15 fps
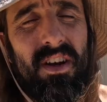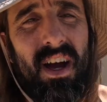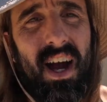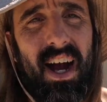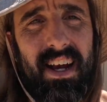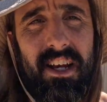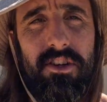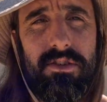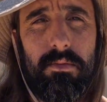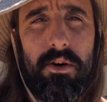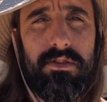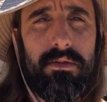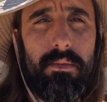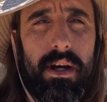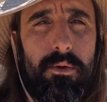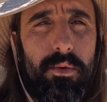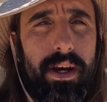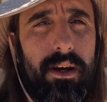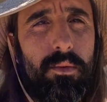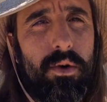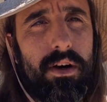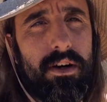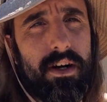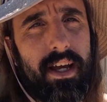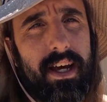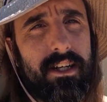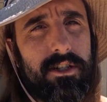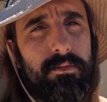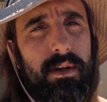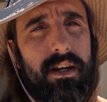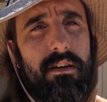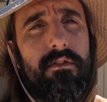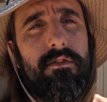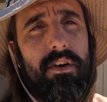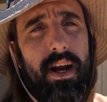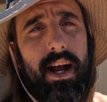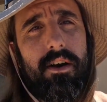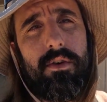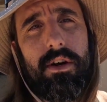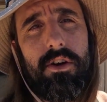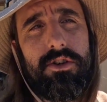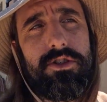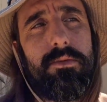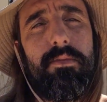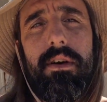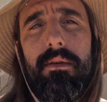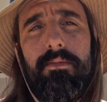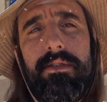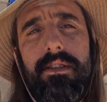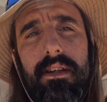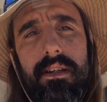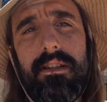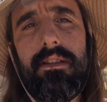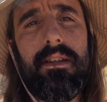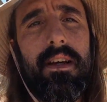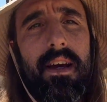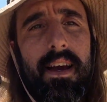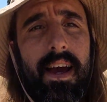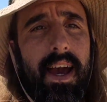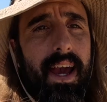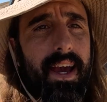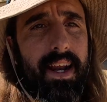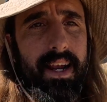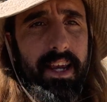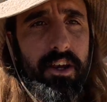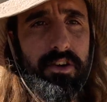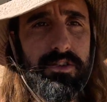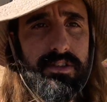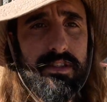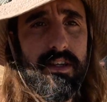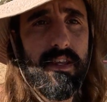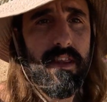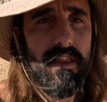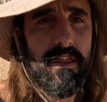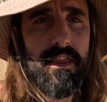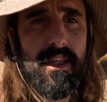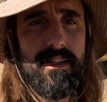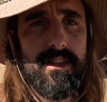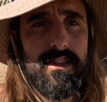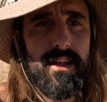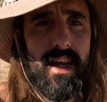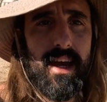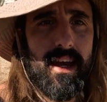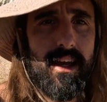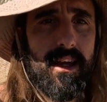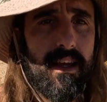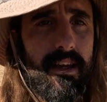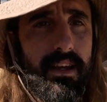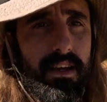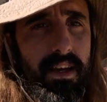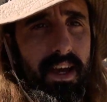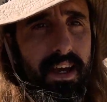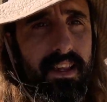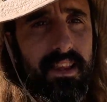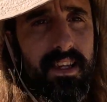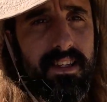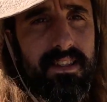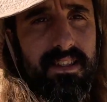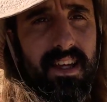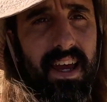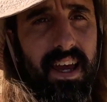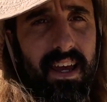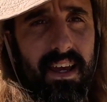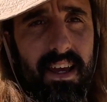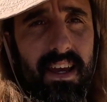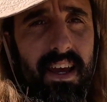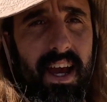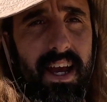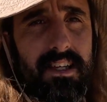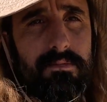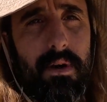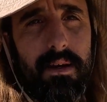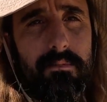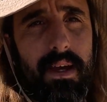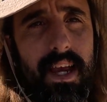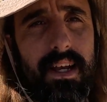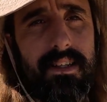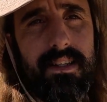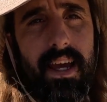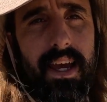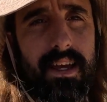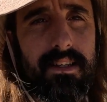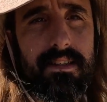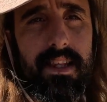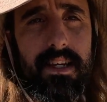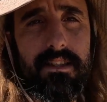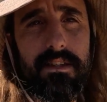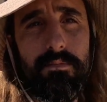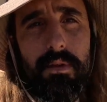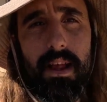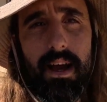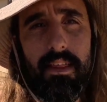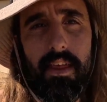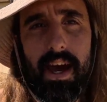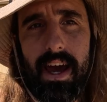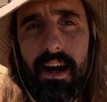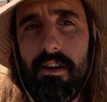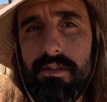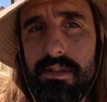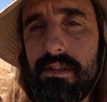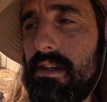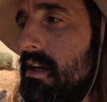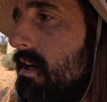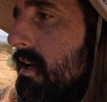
I use most of my rainwater catchment for agriculture purposes, and I use this tank and this tank as my main tanks that supply the house.